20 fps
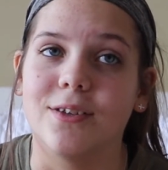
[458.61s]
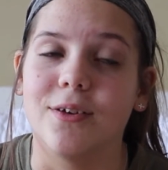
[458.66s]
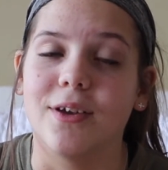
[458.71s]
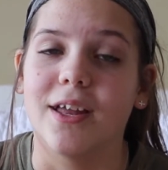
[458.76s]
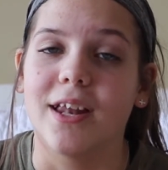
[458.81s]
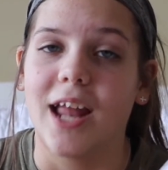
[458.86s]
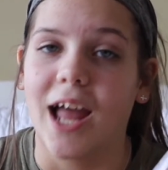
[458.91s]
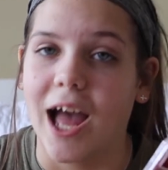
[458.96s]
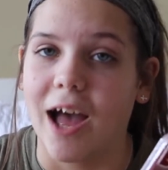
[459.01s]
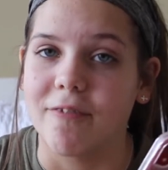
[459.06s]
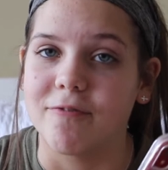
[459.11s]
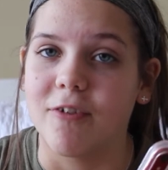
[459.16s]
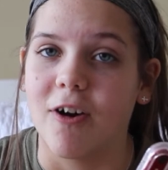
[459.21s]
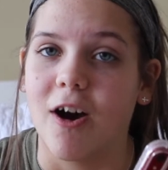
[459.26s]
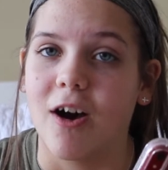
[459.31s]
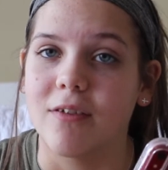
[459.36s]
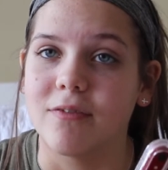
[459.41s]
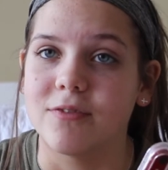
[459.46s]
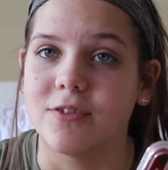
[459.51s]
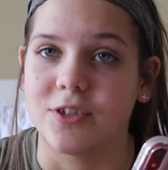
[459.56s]
you get half
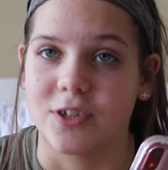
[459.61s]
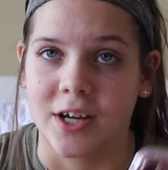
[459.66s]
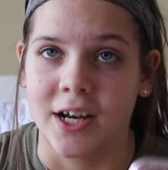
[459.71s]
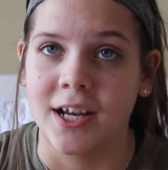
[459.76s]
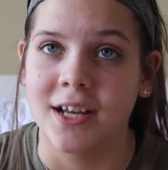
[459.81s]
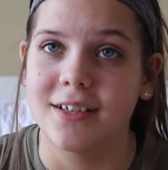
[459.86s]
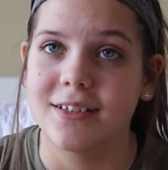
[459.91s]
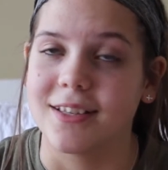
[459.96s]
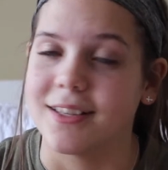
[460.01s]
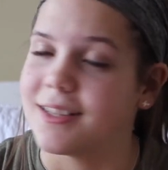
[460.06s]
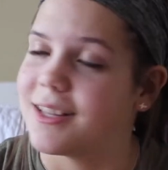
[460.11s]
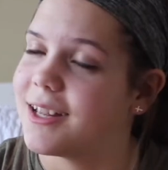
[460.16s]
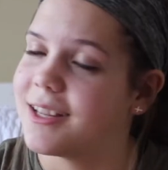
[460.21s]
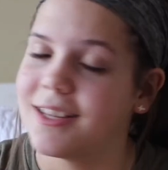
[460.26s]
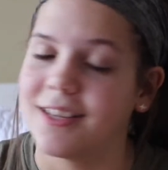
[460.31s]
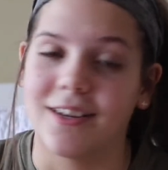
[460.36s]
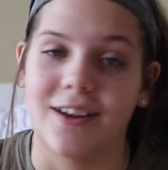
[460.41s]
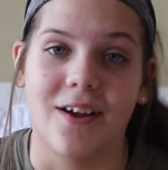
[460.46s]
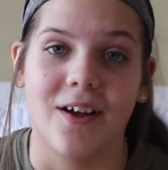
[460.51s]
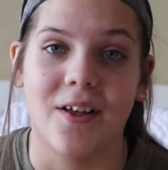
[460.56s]
off drinks, and that,
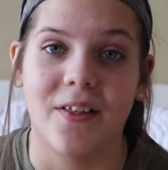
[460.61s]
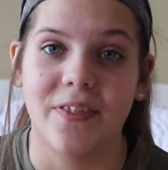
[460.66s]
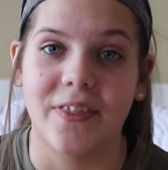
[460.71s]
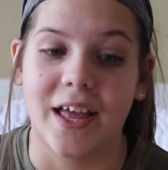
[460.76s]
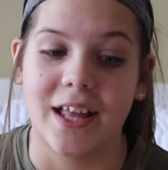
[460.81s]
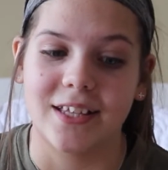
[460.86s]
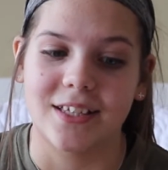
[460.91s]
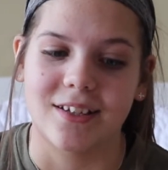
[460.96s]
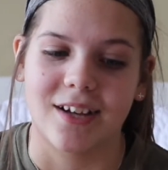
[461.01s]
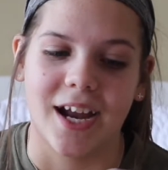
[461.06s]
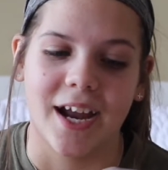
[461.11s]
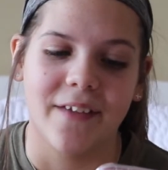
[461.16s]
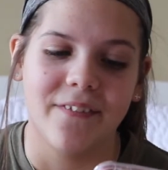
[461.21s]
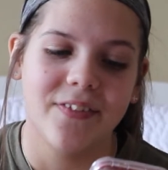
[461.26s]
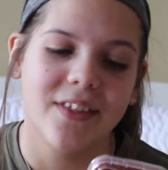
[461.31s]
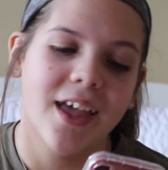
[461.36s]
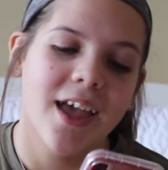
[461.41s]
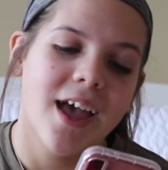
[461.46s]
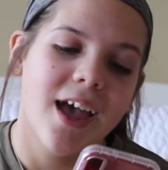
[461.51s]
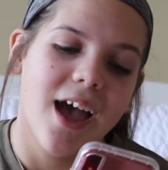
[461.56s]
you know, that's great.